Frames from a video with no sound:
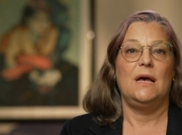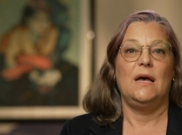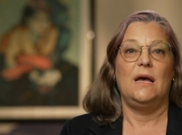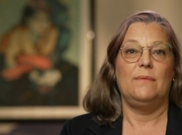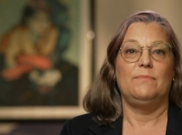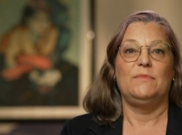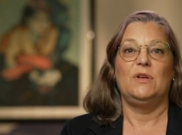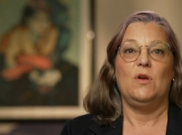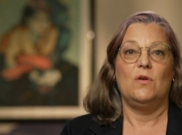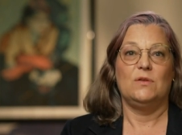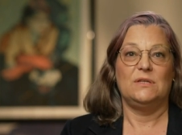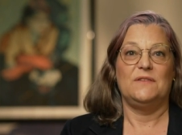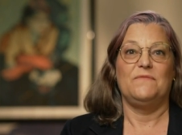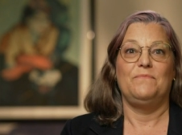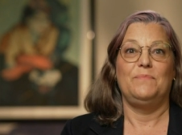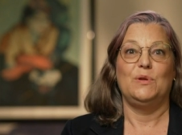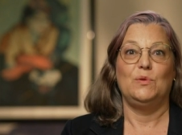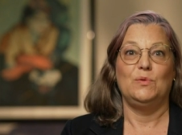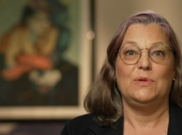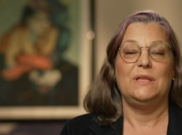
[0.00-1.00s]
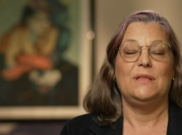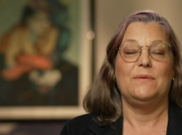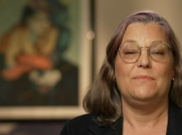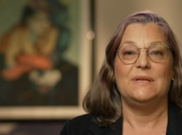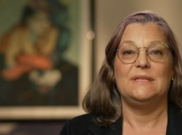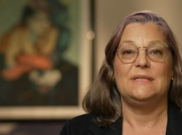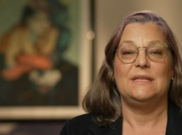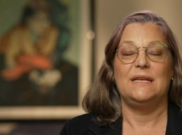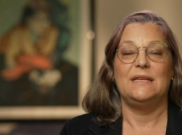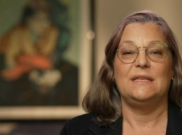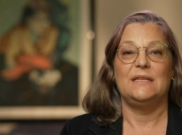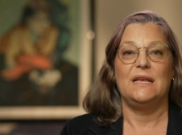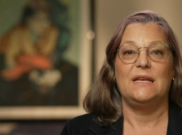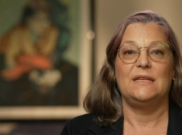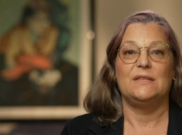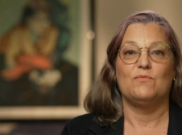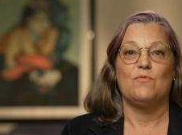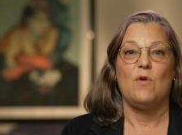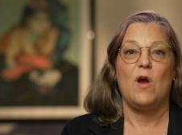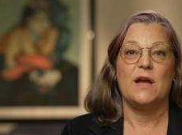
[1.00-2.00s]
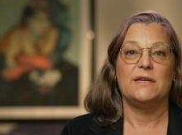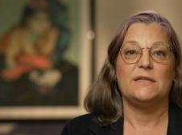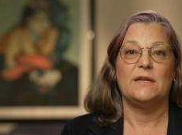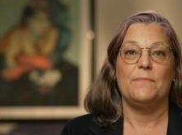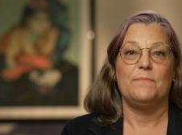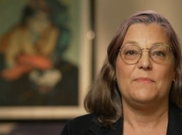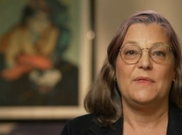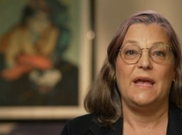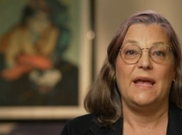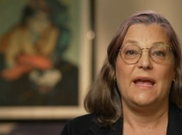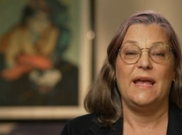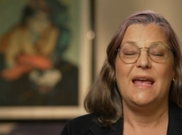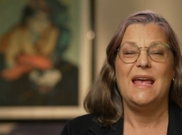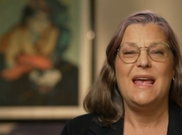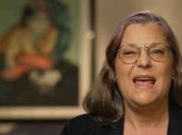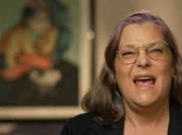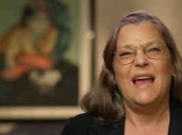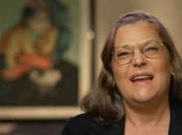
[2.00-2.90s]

Um, the cost of building them is, is, is, right up there.